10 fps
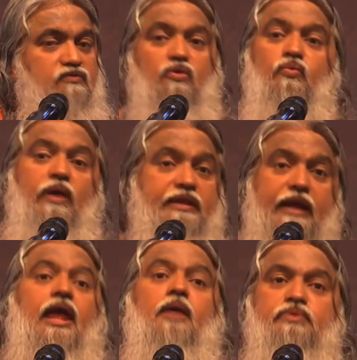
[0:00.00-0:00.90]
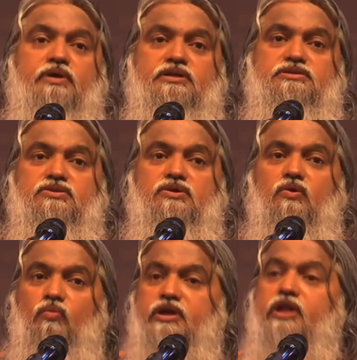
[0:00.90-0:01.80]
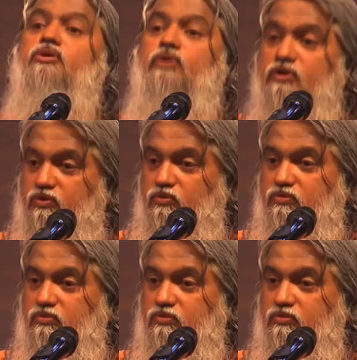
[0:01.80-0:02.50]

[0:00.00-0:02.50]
So when that happens, what are you going to do?